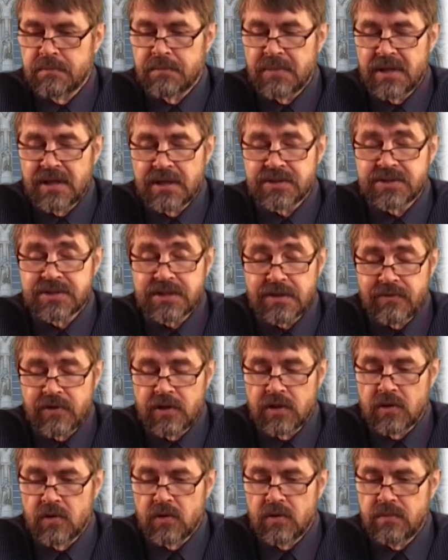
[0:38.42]
being
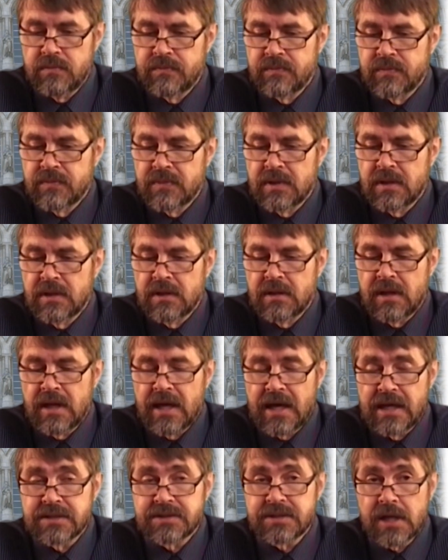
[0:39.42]
civil law,
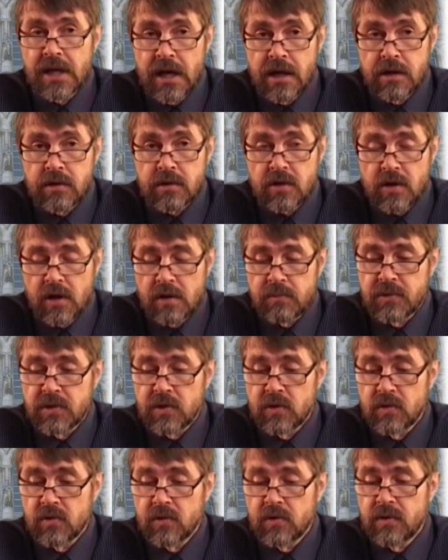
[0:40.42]
as our
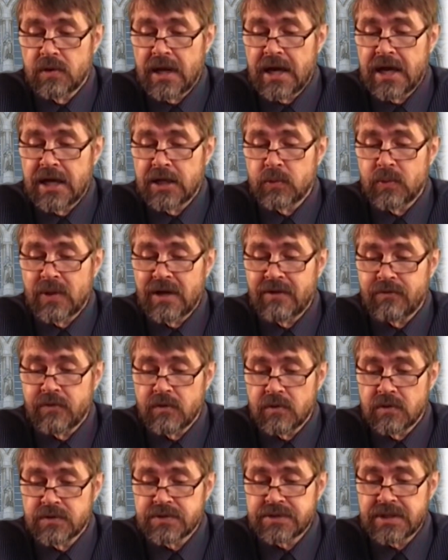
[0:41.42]
common law, and we have
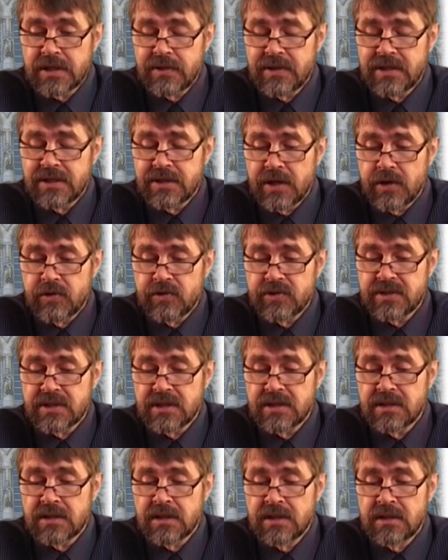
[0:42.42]
also
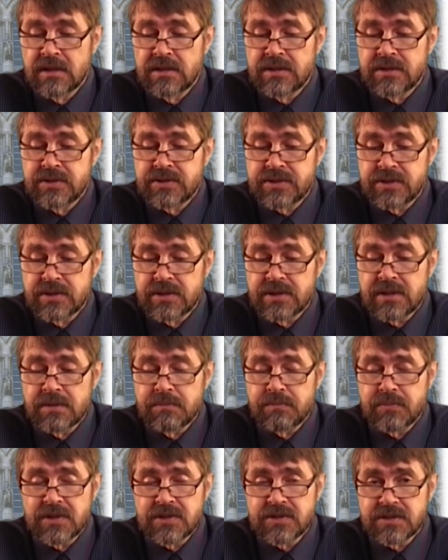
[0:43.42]
inherited
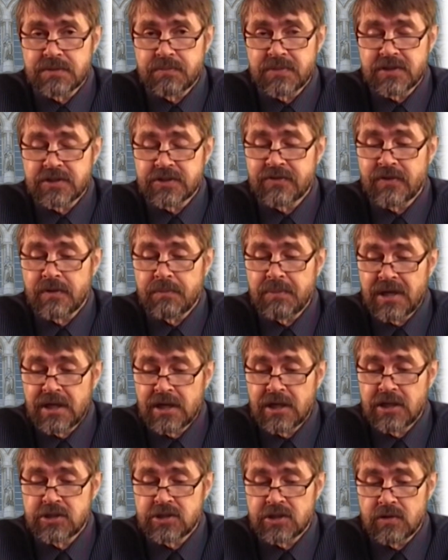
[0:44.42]
certain principles from
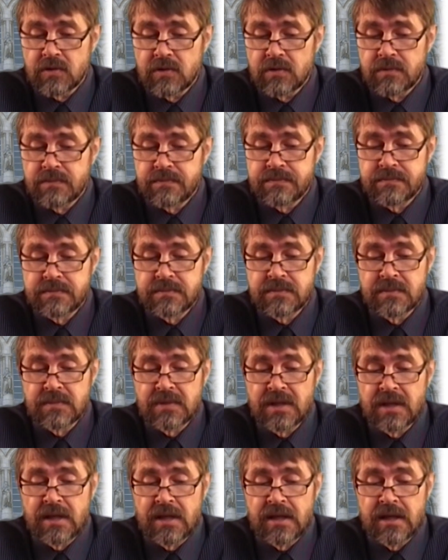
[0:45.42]
English law.
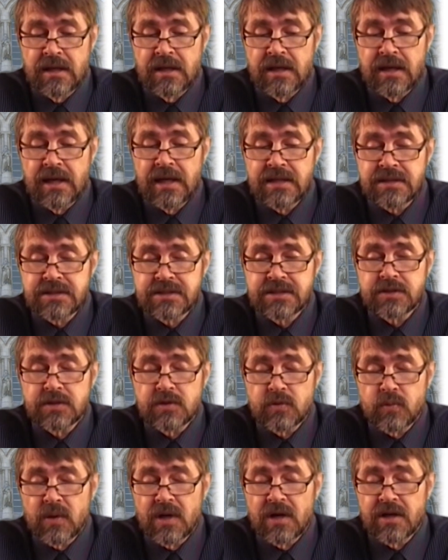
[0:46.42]
Hence,
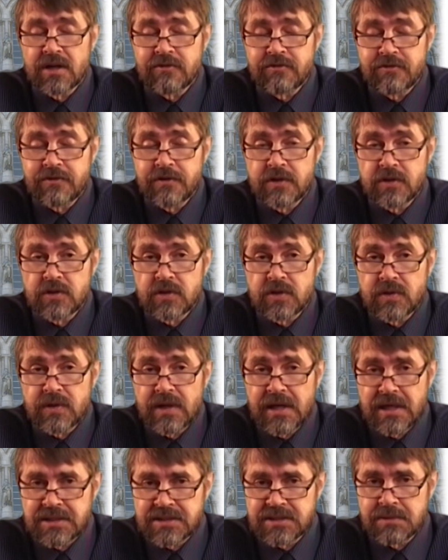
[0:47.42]
we are referred to
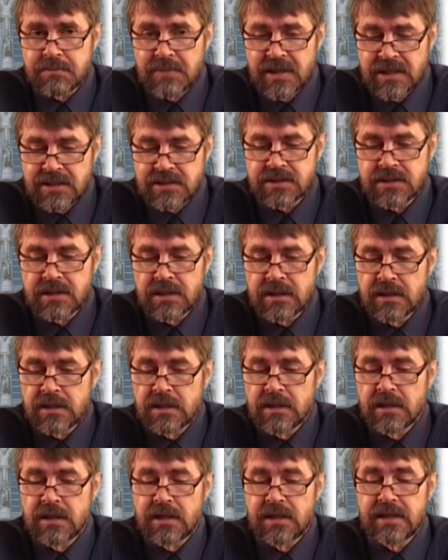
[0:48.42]
as a mixed
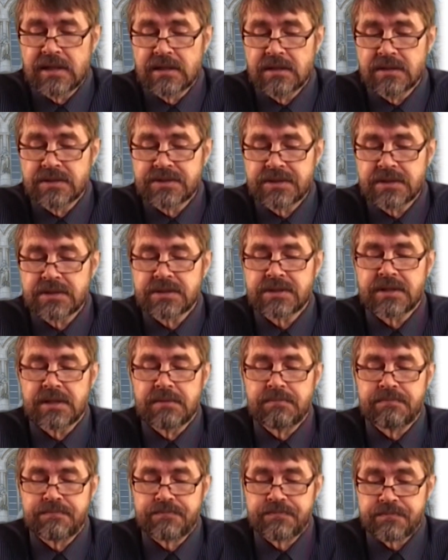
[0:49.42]
legal
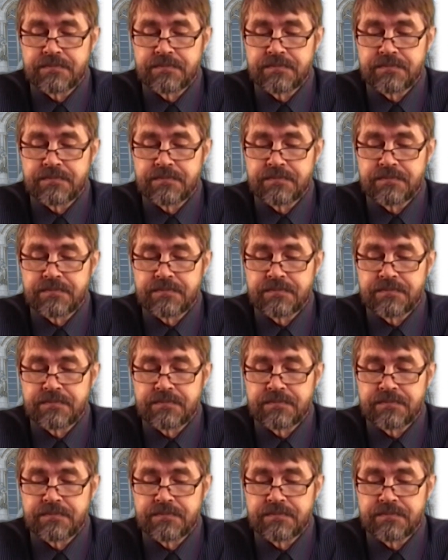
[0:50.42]
system.